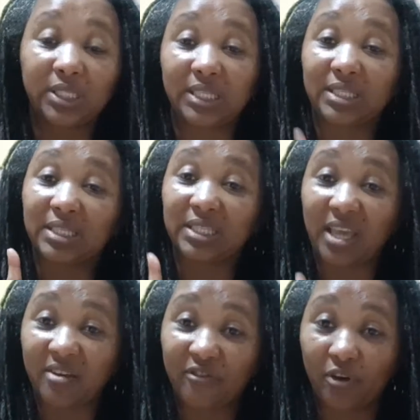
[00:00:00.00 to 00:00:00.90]
it's
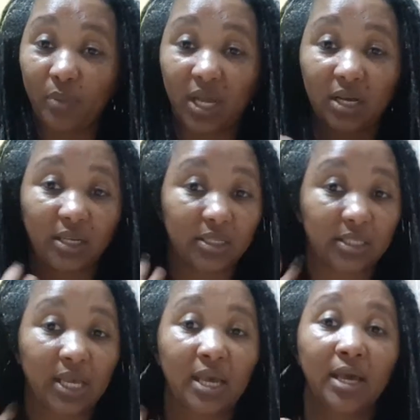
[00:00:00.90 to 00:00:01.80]
safer because
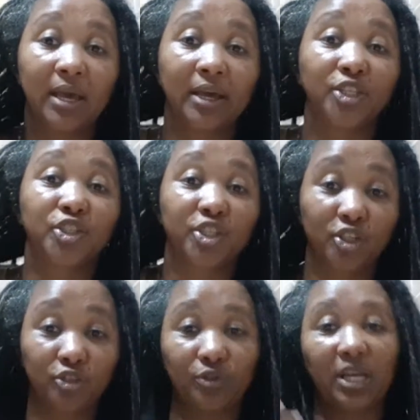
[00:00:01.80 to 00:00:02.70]

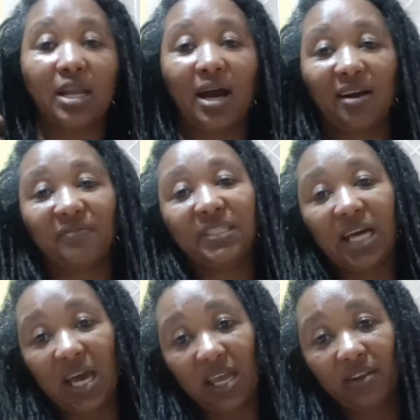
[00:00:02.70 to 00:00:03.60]
children have
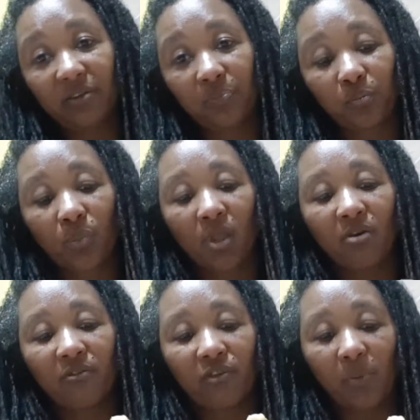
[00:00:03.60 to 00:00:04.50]
died
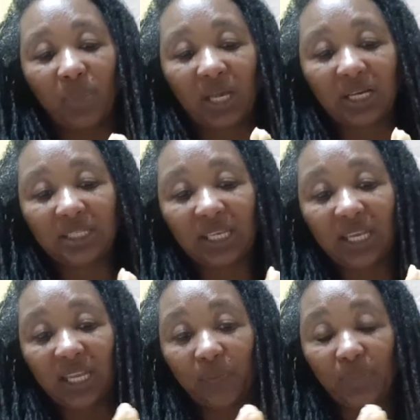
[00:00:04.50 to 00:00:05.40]
from, because the
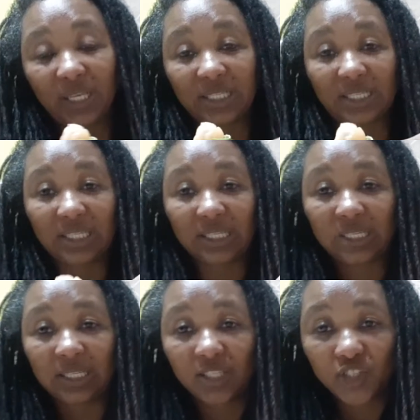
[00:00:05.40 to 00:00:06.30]
guinea is
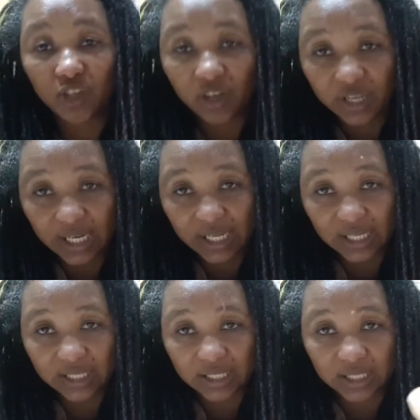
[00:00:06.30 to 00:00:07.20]
succulent
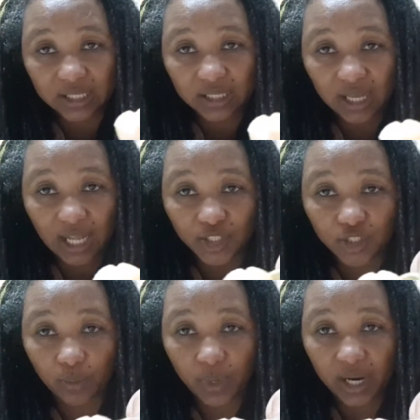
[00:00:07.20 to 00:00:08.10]
and
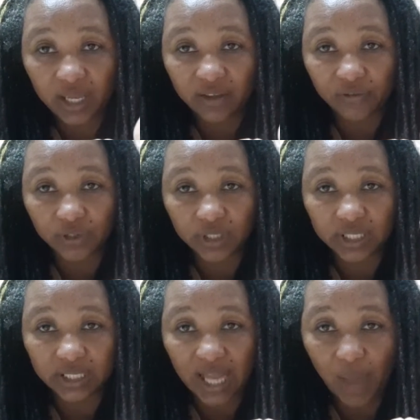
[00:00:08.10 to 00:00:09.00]
some are even
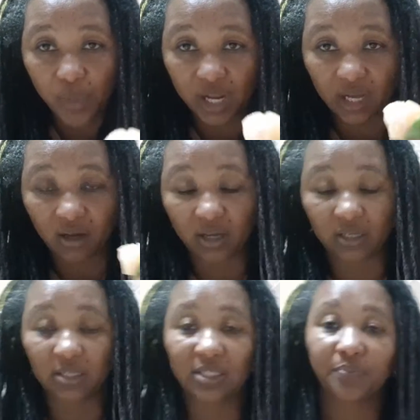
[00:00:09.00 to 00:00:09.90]
slimier than
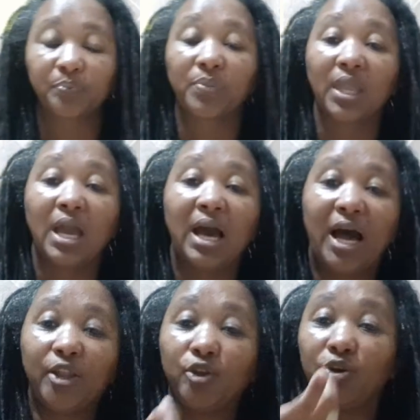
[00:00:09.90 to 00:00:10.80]
others,
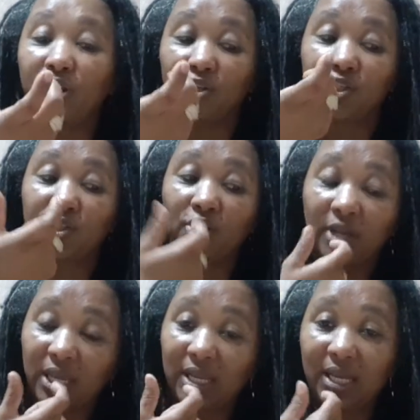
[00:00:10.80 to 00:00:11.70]
and you know they're
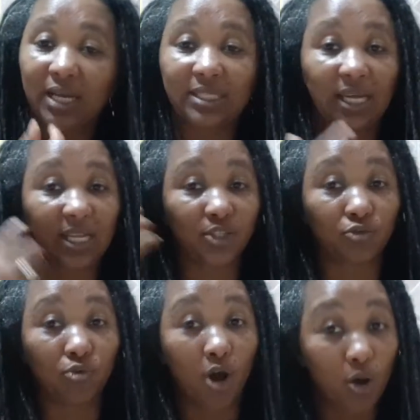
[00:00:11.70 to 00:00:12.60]
sucking that and it's
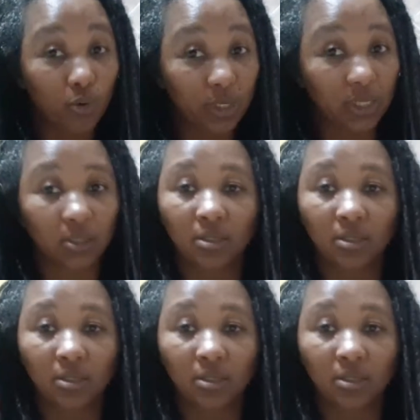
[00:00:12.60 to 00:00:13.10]
round,